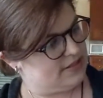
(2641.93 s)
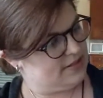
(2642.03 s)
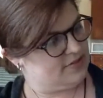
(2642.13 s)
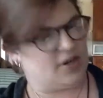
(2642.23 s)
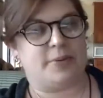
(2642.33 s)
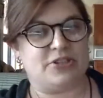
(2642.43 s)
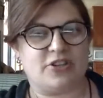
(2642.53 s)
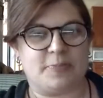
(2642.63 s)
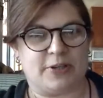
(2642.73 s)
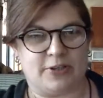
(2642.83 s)
Sorry, we
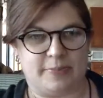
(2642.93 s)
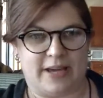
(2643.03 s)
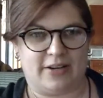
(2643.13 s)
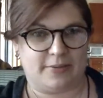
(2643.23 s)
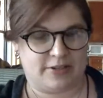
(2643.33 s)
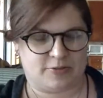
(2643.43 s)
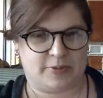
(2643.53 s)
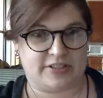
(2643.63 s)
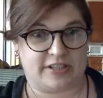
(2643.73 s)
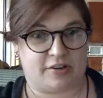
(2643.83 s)
just put a new battery in one of the
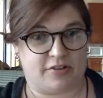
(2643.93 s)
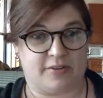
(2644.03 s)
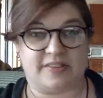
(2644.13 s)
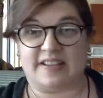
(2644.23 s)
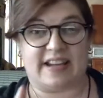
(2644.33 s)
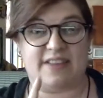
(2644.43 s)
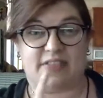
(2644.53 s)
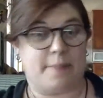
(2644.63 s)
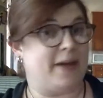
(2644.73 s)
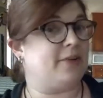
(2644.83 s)
smoke detectors, and I was like, if
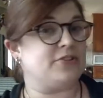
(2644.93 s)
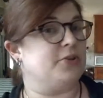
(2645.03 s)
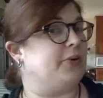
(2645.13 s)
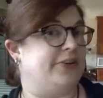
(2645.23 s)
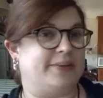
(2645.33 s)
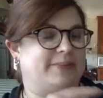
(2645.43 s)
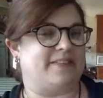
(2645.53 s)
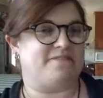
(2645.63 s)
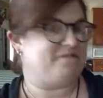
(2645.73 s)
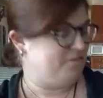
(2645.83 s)
that battery's no good, I'm going to
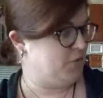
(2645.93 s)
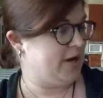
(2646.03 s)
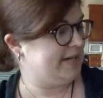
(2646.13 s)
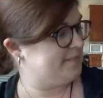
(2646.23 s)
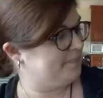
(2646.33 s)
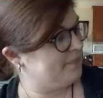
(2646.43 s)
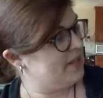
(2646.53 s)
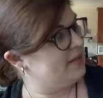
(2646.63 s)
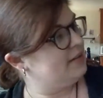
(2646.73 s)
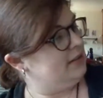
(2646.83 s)
riot.
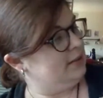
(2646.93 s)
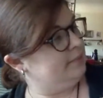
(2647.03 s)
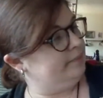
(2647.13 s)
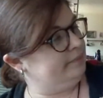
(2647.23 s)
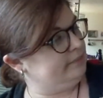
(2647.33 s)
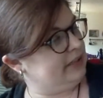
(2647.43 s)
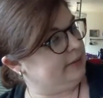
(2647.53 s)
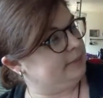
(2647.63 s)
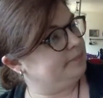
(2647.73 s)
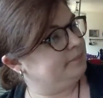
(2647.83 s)

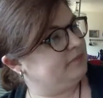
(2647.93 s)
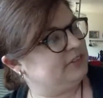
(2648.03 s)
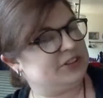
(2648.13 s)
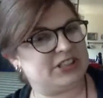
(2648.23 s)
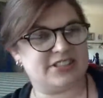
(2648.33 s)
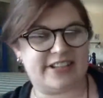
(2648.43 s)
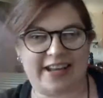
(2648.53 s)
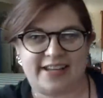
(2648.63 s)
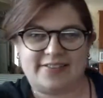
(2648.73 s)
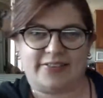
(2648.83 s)
Anyway, such a
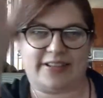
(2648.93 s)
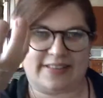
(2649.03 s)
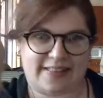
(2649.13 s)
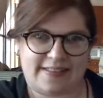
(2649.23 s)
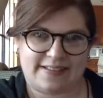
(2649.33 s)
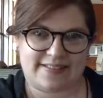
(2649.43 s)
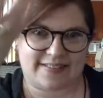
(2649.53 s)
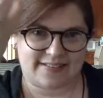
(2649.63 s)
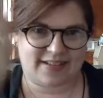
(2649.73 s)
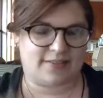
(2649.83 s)
hassle getting the things
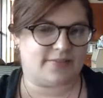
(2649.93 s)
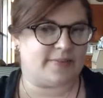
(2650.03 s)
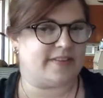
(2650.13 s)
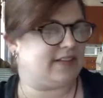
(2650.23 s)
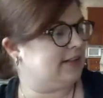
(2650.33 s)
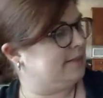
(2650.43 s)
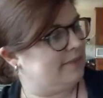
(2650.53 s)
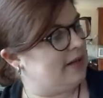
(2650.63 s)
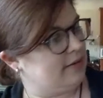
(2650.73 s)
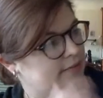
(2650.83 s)
down from the ceiling.
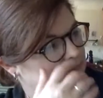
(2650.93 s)
Anyway.